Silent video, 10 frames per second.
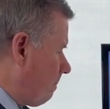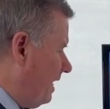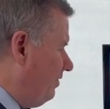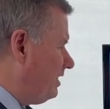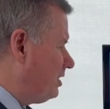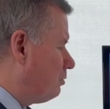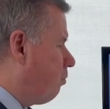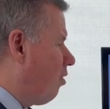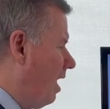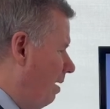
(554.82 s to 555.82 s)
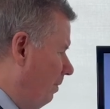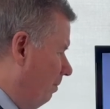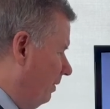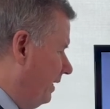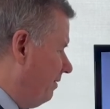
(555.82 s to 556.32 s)
this is
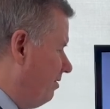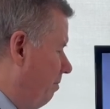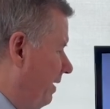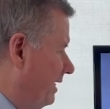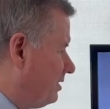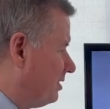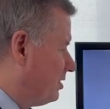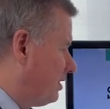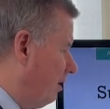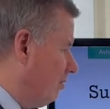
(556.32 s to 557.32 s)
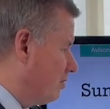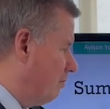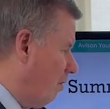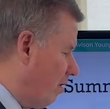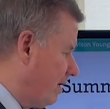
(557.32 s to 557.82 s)
probably the best seller's
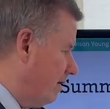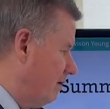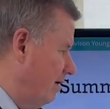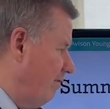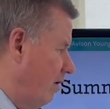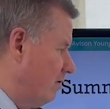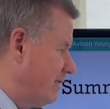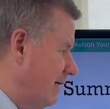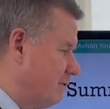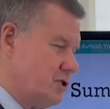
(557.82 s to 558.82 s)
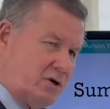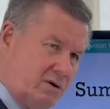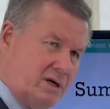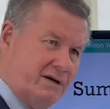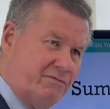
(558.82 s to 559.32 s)
market of all time.
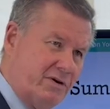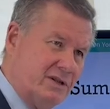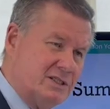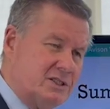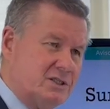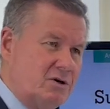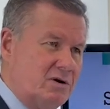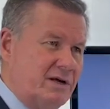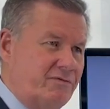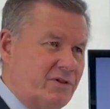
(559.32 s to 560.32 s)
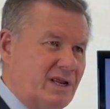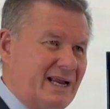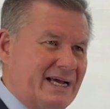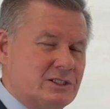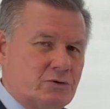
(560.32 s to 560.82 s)
Certainly for the certainly for the
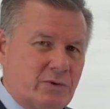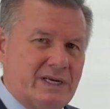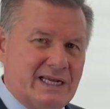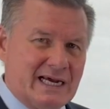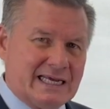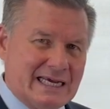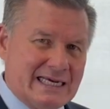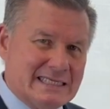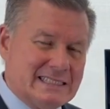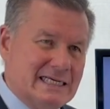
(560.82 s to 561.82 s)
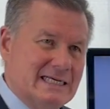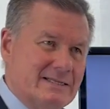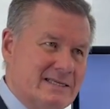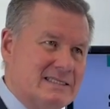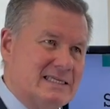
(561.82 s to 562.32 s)
last three decades,
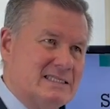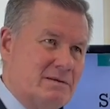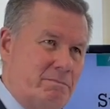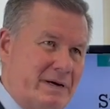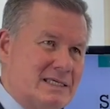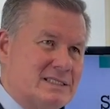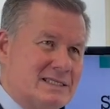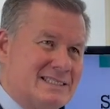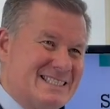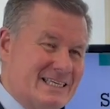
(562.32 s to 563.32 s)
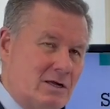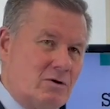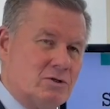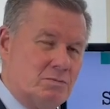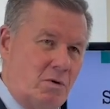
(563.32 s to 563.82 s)
this is the best
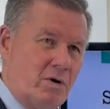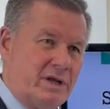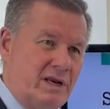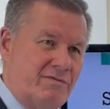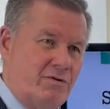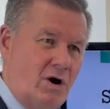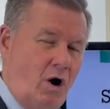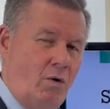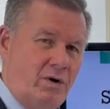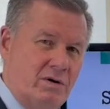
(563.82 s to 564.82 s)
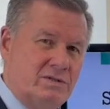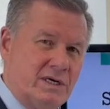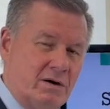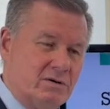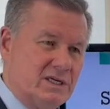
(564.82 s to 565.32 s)
seller's market. If you own
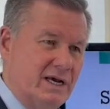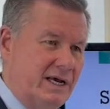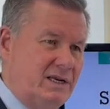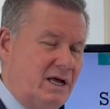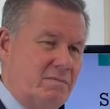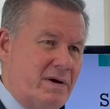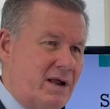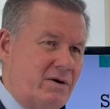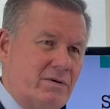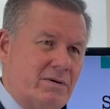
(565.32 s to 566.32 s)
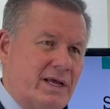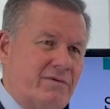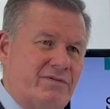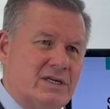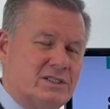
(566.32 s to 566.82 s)
hotels, it doesn't matter
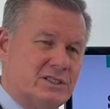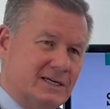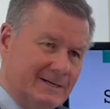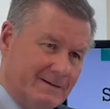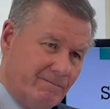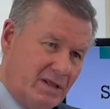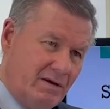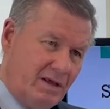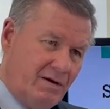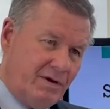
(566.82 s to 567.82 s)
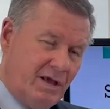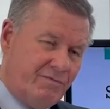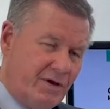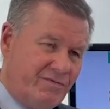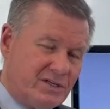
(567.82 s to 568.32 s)
if it's if,
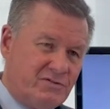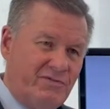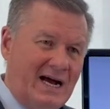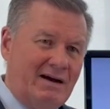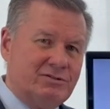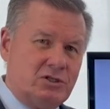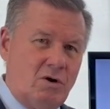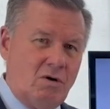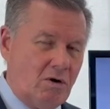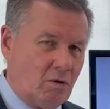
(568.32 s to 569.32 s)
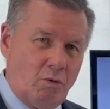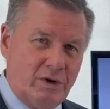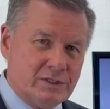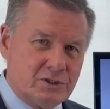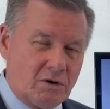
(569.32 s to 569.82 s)
if, if it's five star or
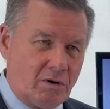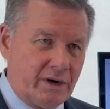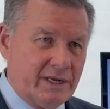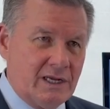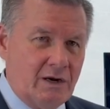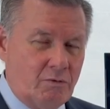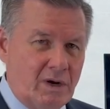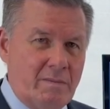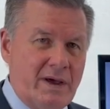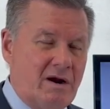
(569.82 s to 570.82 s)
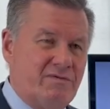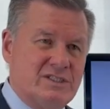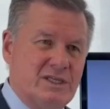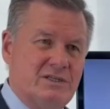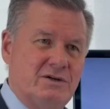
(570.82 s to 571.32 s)
one star, it doesn't really matter if
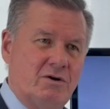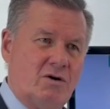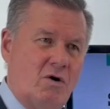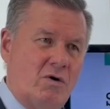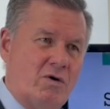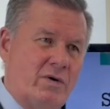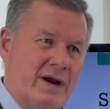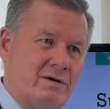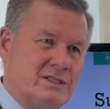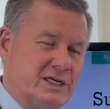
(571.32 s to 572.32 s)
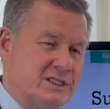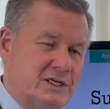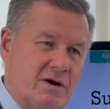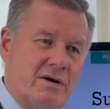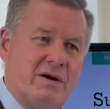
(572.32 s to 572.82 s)
it's interior corridor, air
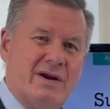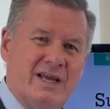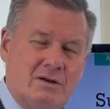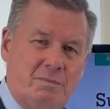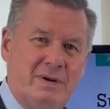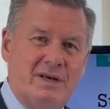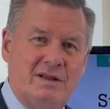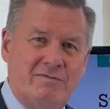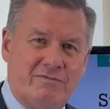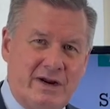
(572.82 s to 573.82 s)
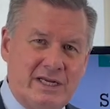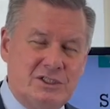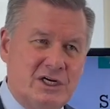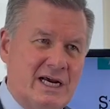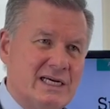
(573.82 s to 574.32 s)
exterior, independent,
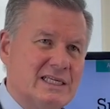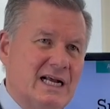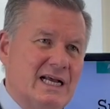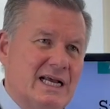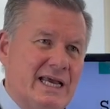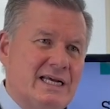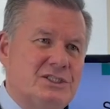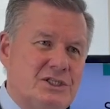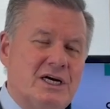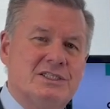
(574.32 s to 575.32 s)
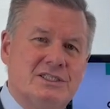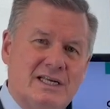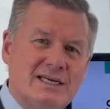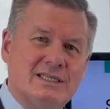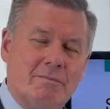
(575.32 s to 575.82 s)
franchise. It just
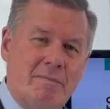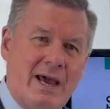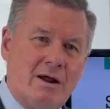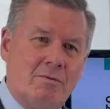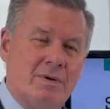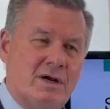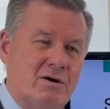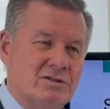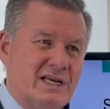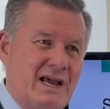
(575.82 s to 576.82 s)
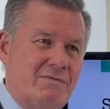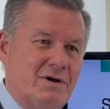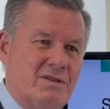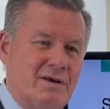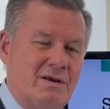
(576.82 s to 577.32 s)
doesn't matter because
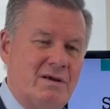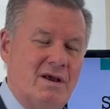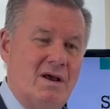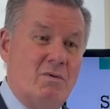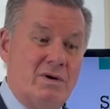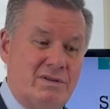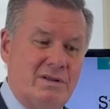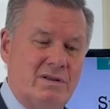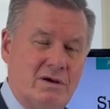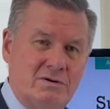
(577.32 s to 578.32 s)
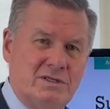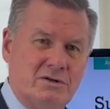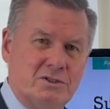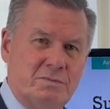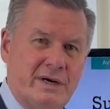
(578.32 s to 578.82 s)
everything within the
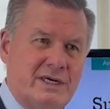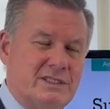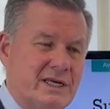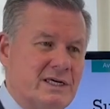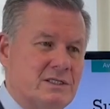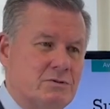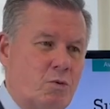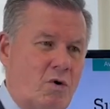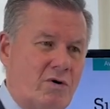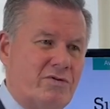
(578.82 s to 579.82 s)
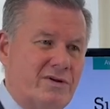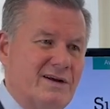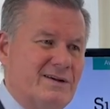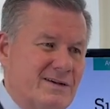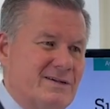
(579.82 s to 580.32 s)
hotel space is worth